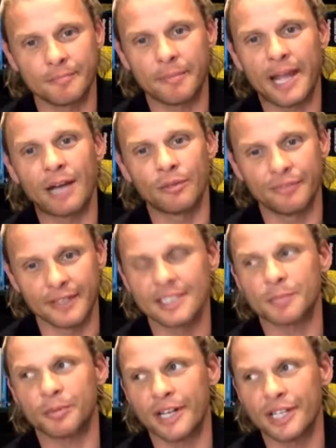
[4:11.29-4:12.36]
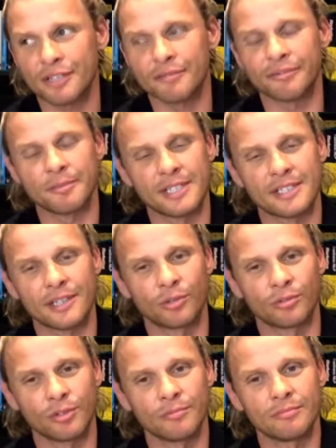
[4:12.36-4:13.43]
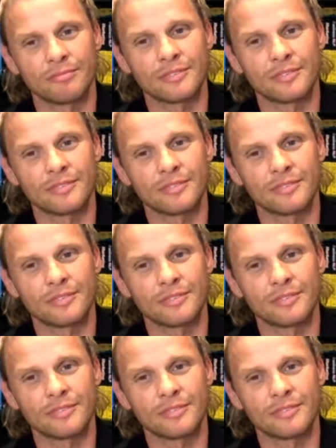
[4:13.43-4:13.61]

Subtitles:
powerful inspiration from this little room.